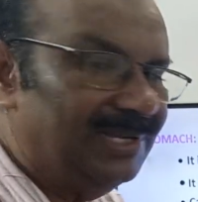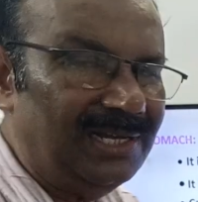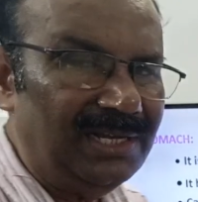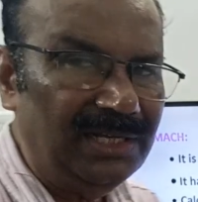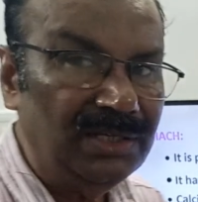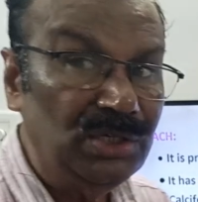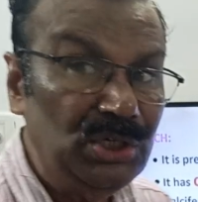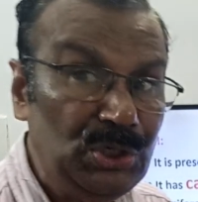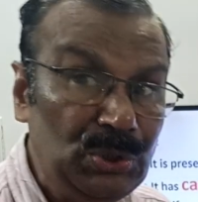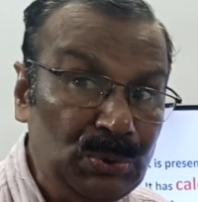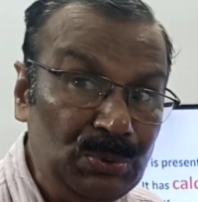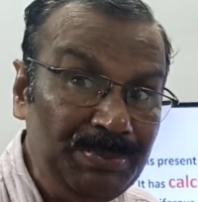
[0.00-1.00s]
the
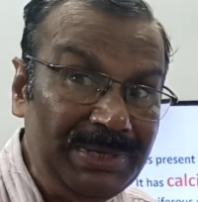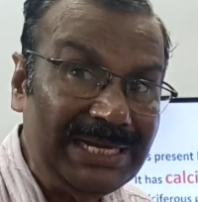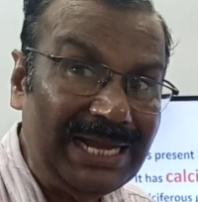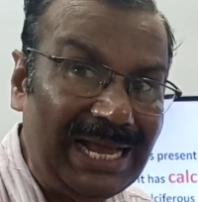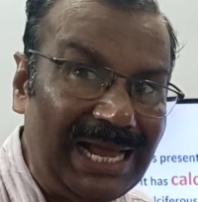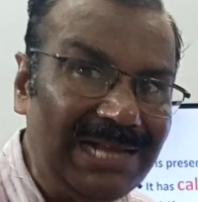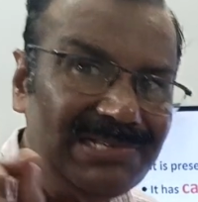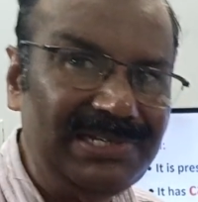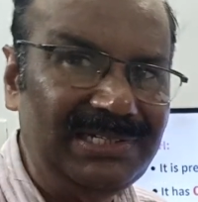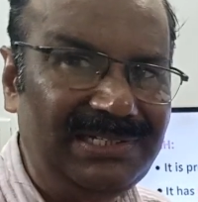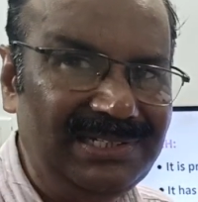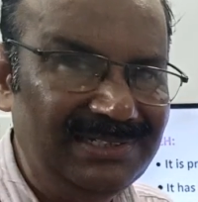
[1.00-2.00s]
humic
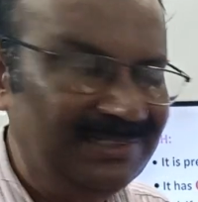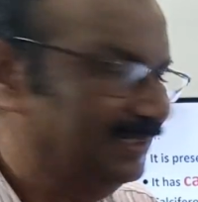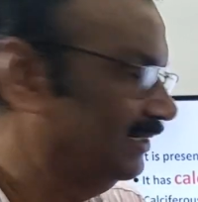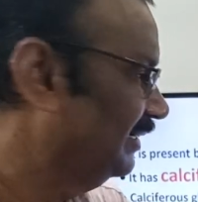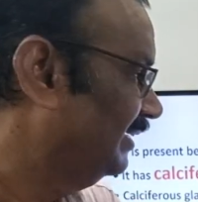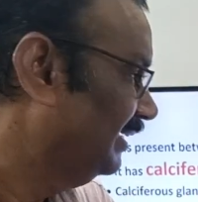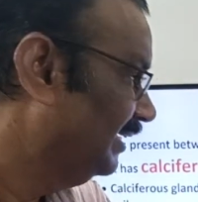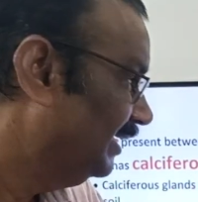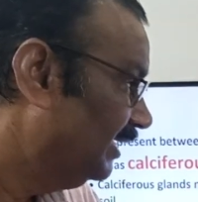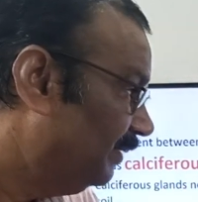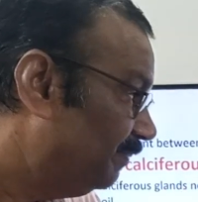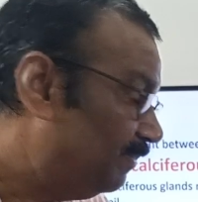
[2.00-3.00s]
acid
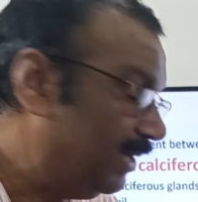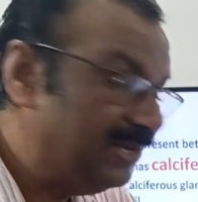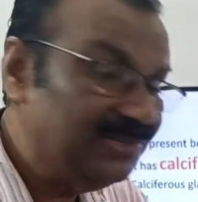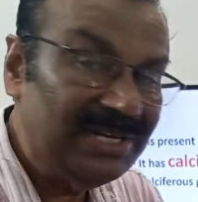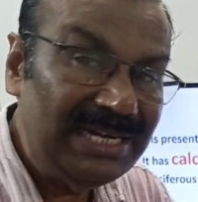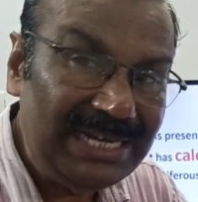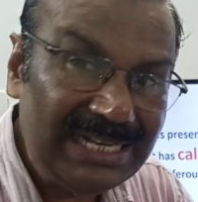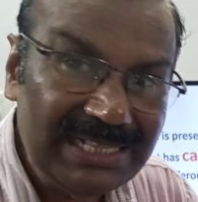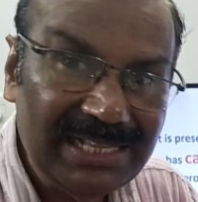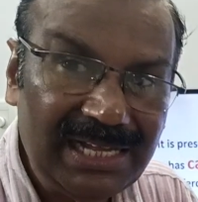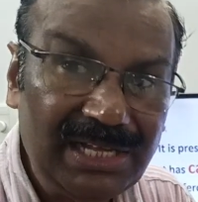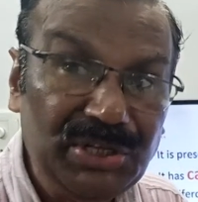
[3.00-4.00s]
present
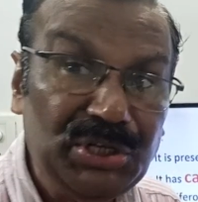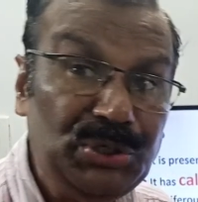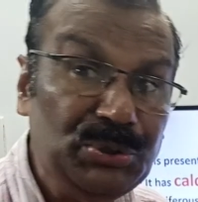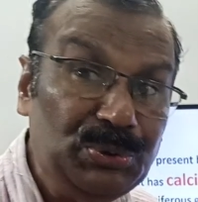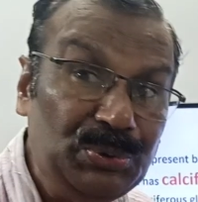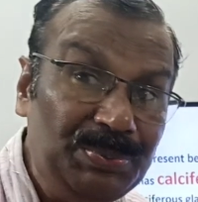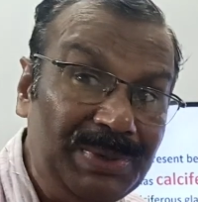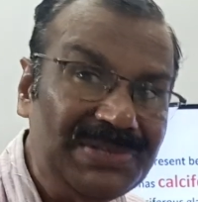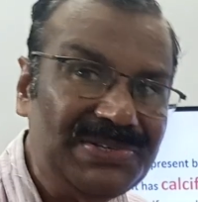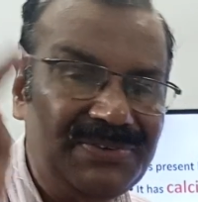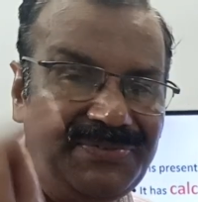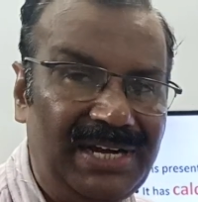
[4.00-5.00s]
in the
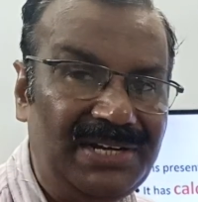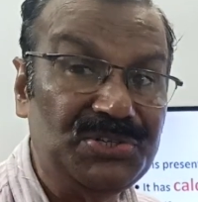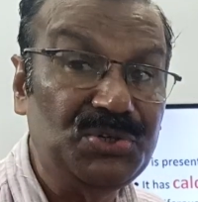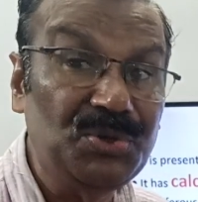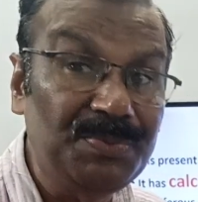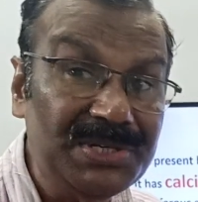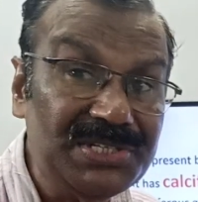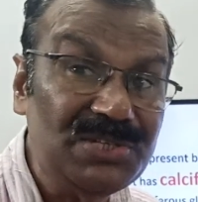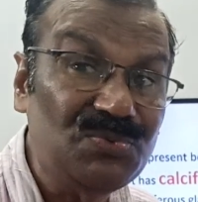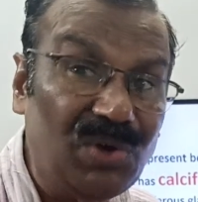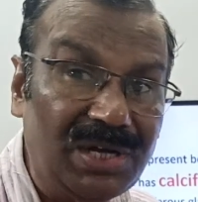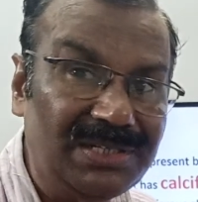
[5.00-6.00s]
humus. Friends, humus
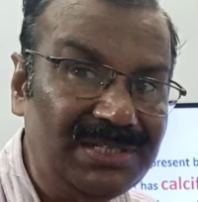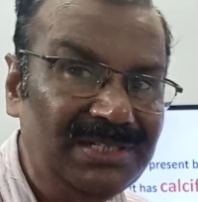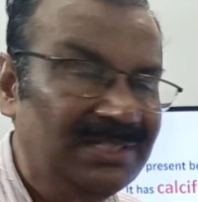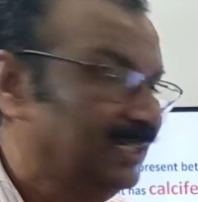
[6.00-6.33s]
is what?